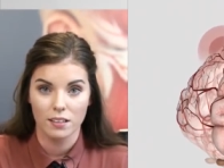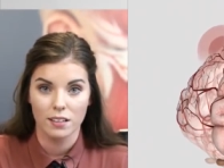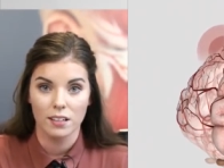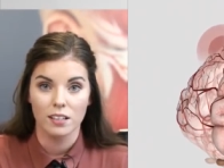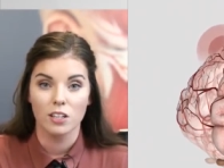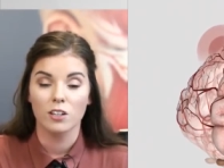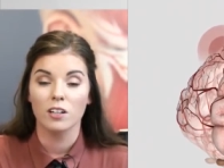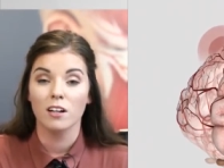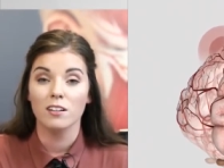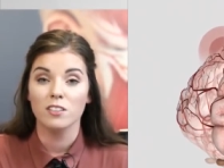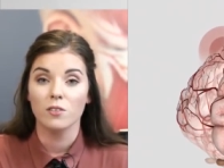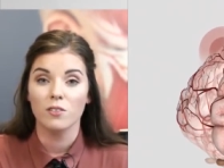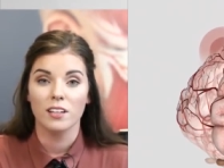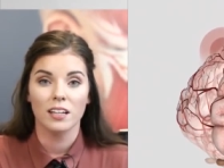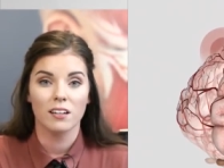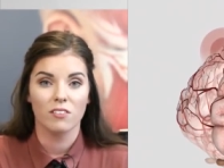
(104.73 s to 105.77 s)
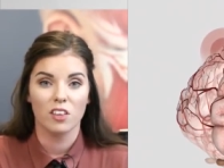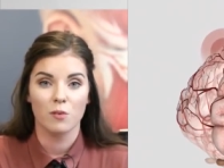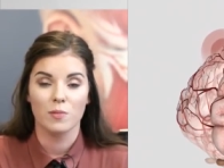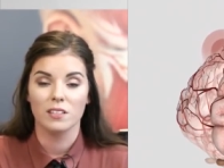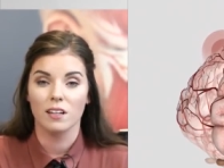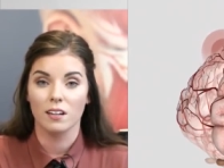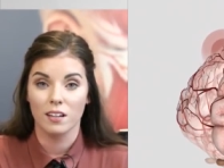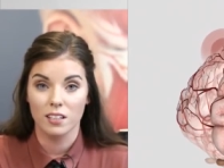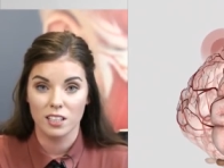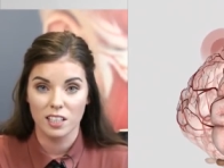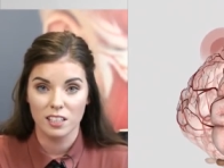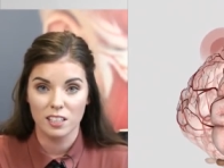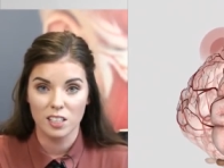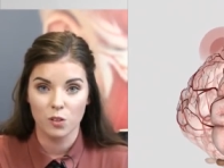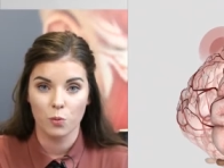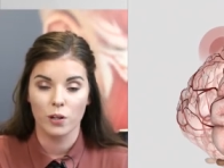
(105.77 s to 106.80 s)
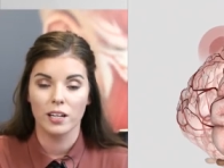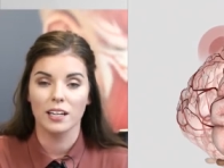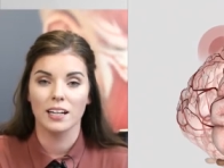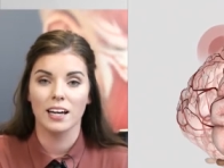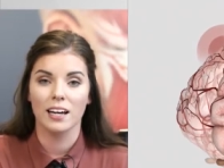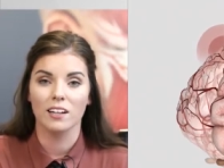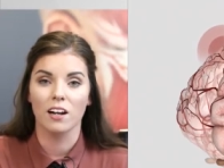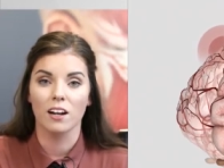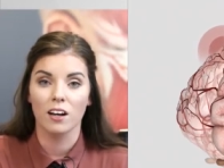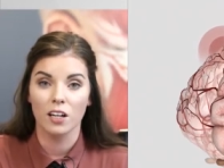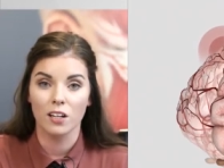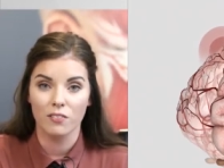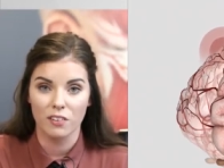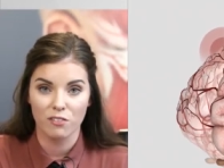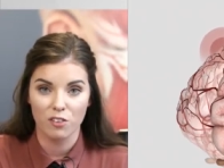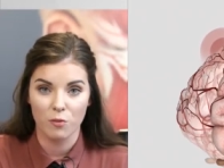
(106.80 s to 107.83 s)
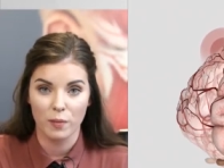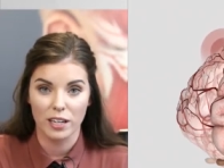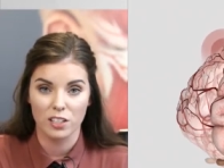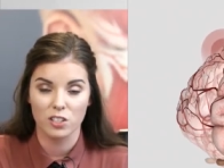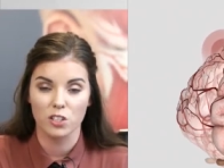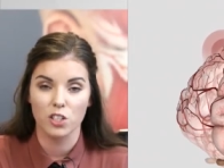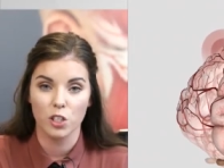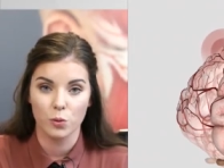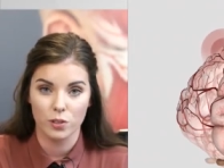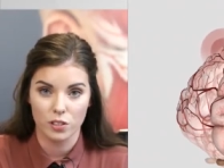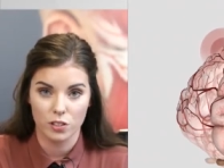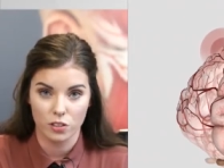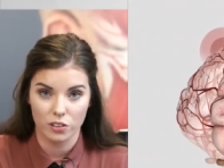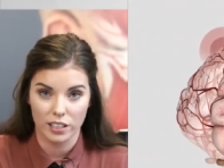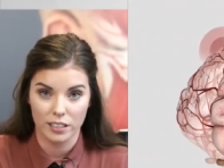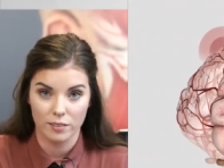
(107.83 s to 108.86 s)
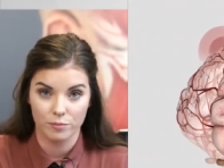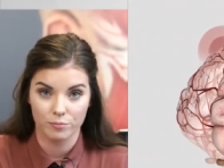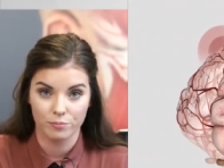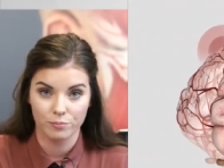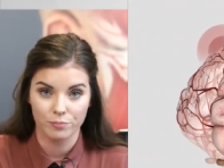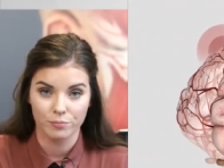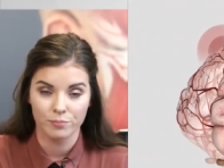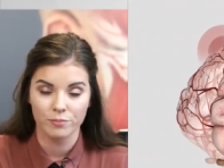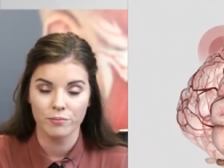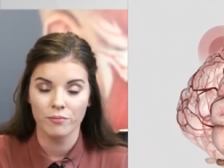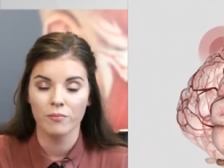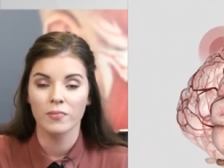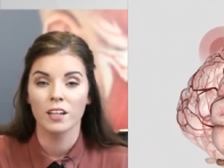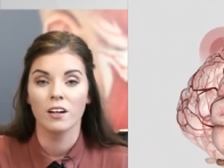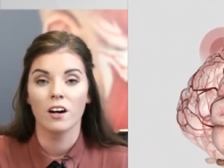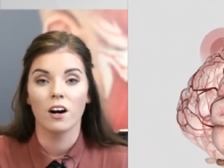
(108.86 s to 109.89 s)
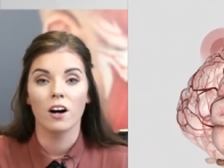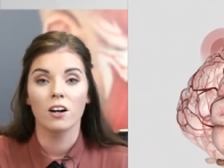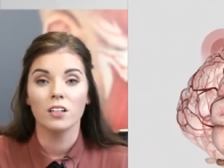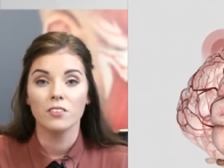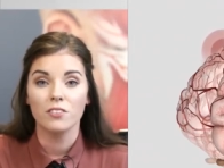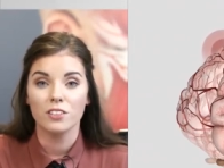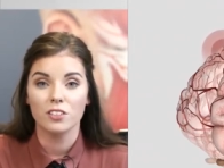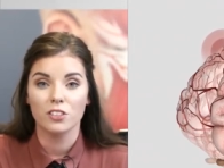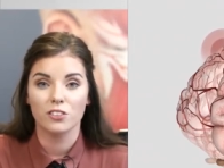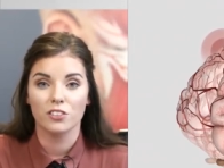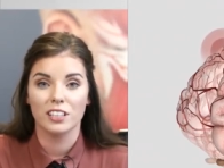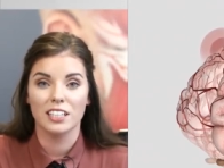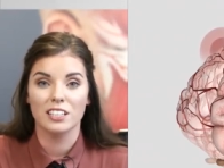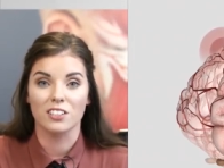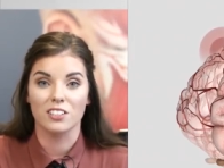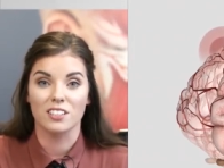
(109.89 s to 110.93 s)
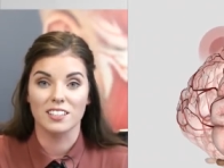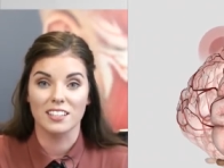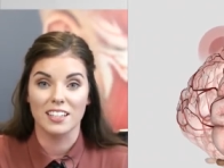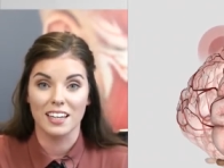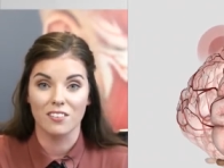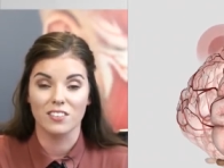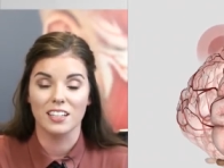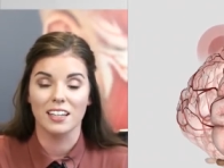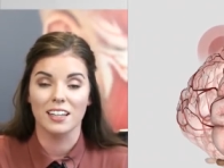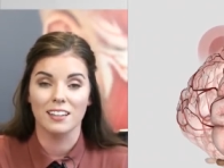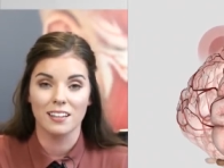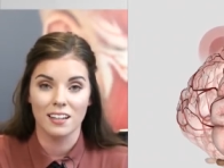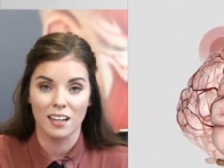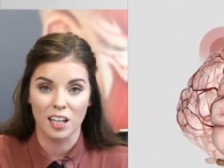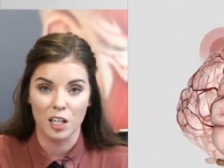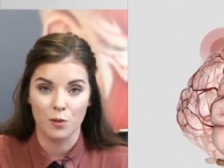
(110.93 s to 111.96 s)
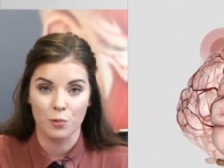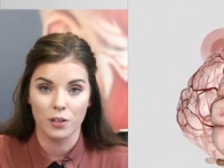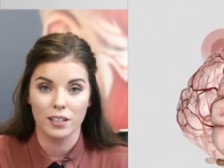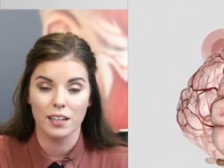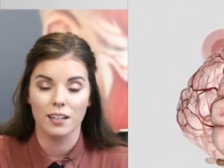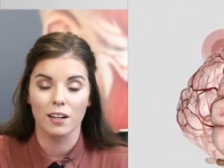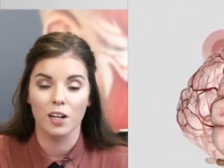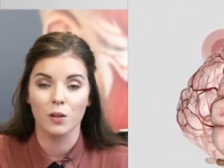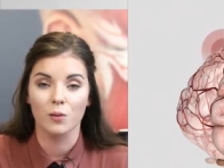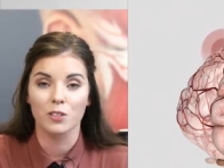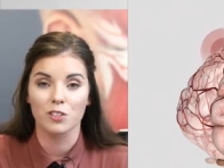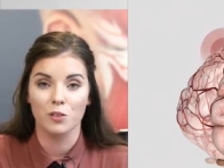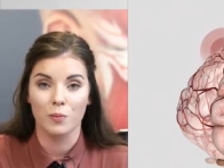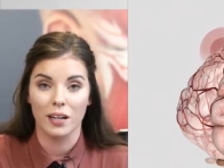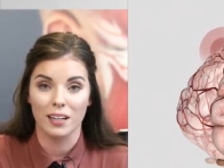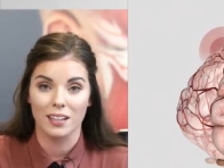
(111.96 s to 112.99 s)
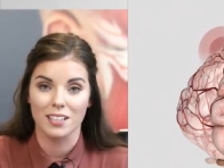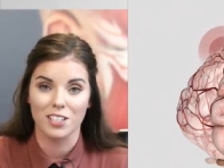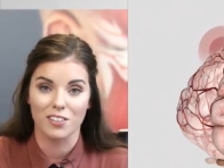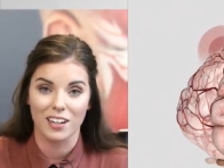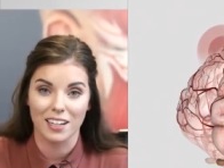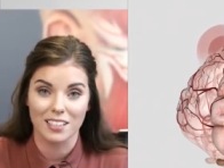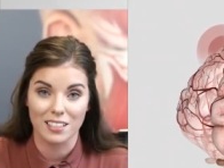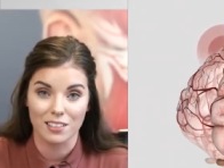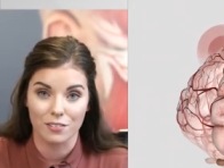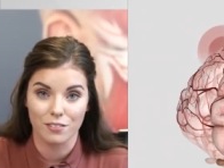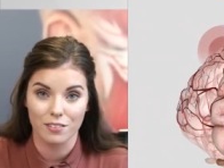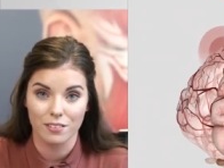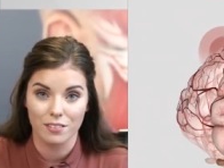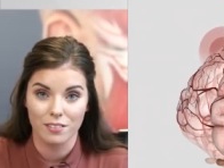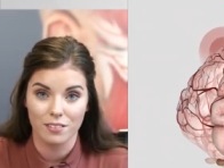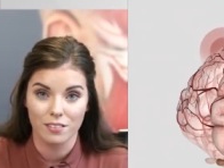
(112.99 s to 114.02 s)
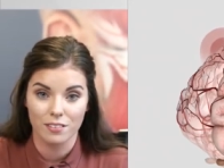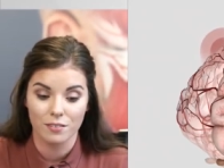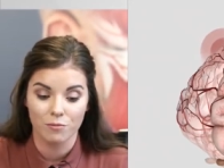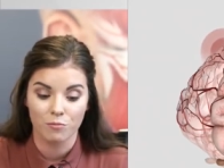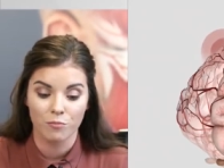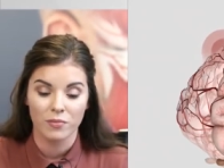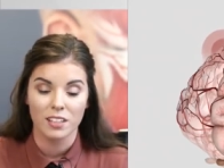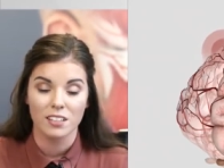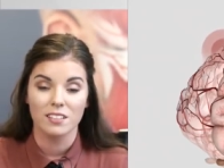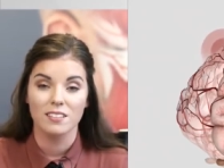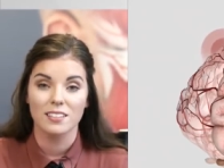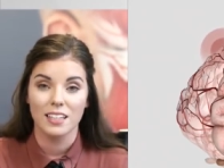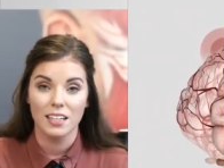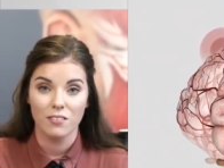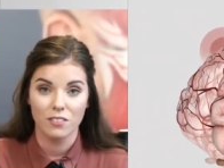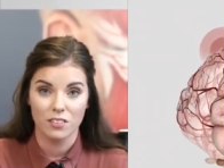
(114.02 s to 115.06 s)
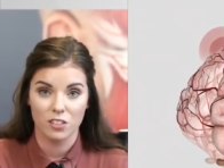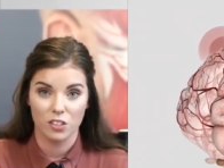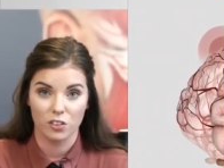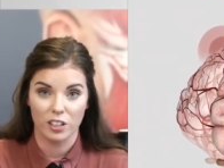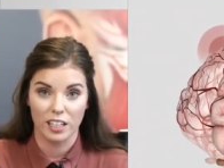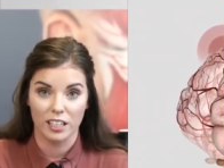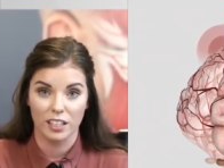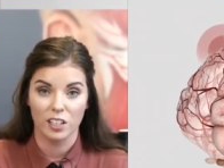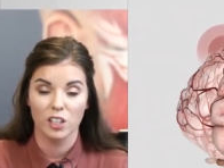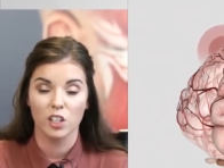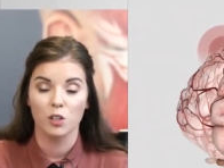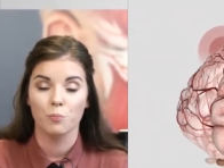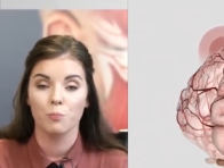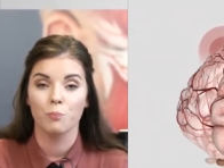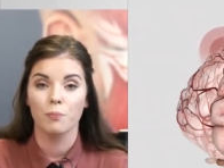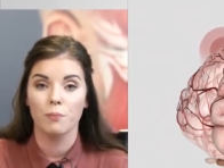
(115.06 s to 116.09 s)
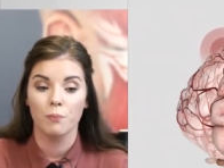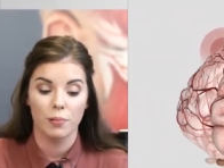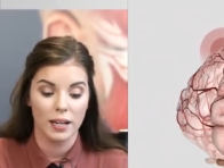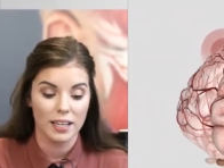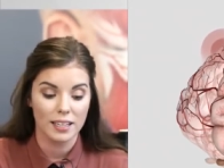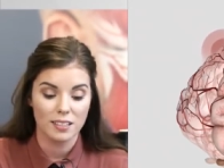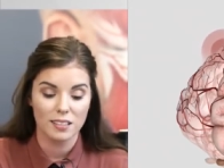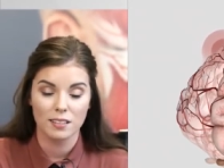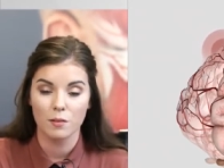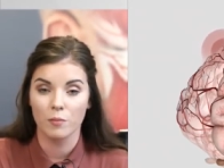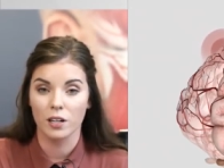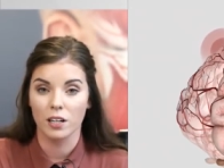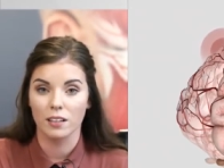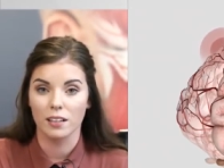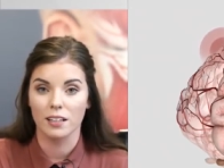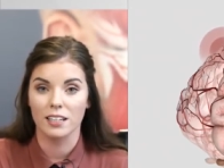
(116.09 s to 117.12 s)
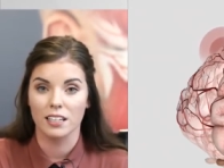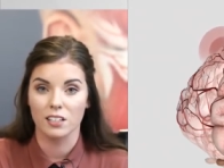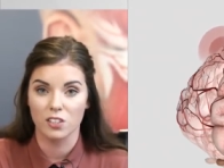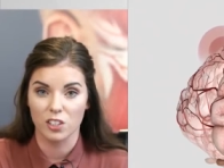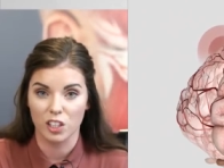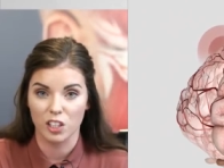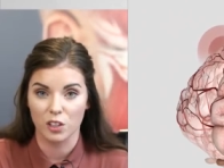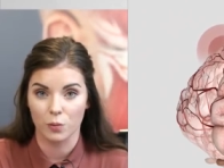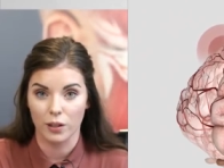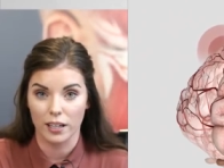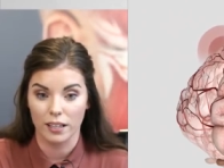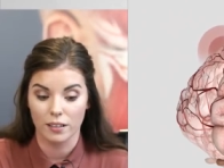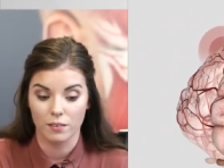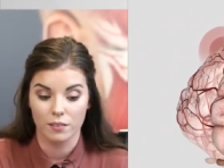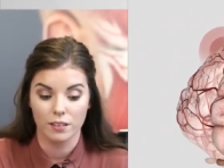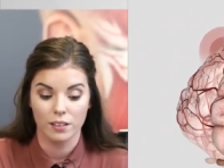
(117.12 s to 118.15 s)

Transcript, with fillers: You can also think of them as articles where you can add a lot of information to a screen. All of the screens are saved in the library and always remain interactive. To save a screen, place the model in a certain way.